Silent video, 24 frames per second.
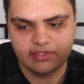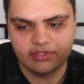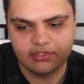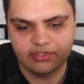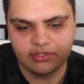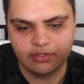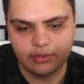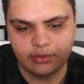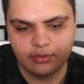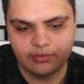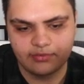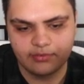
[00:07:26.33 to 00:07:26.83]

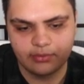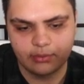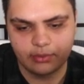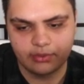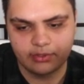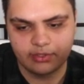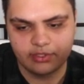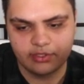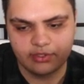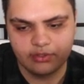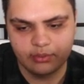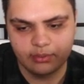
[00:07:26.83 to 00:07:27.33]
So for
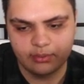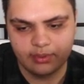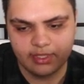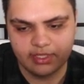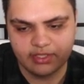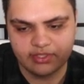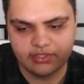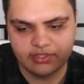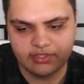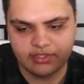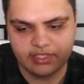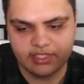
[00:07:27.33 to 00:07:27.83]
the
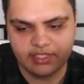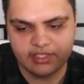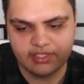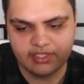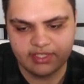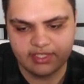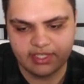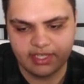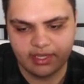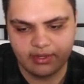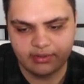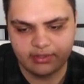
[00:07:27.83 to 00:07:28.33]
US, an
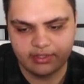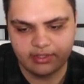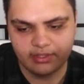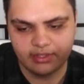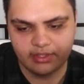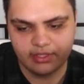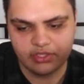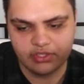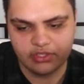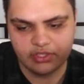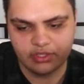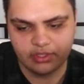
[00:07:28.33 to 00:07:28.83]
easy
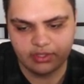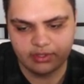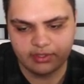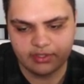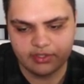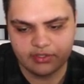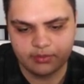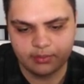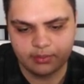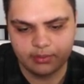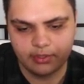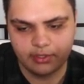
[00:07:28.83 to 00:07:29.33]
calculation on
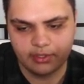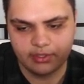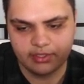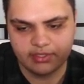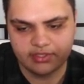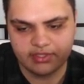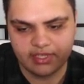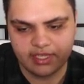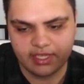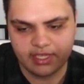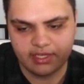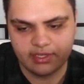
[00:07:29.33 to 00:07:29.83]
this part,
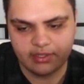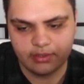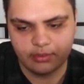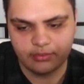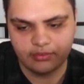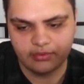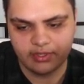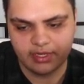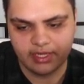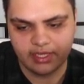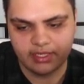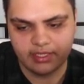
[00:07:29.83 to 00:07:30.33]
it's 80
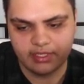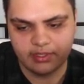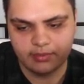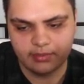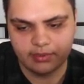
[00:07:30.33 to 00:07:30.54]
over 80.